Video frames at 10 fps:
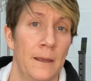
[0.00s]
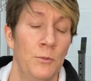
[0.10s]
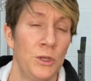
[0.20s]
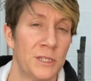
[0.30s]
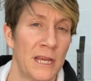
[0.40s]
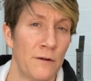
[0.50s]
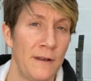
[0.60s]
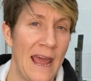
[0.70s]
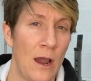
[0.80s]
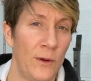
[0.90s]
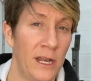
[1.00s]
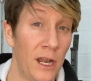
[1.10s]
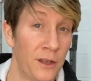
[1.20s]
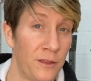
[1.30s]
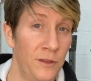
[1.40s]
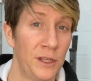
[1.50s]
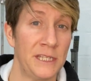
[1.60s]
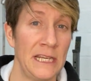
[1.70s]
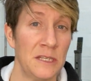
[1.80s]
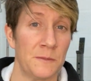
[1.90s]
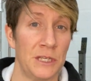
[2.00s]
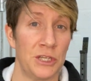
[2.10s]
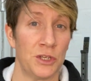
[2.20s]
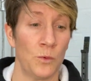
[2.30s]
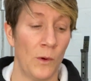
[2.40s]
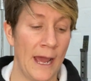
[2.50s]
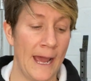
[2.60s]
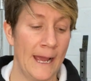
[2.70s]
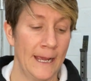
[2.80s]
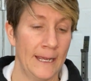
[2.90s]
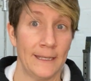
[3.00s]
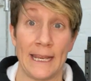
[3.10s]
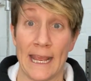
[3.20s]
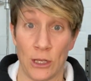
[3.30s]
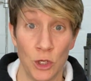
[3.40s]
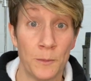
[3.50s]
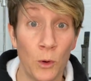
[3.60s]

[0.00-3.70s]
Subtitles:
Put yourself now in an under 13's position where they get good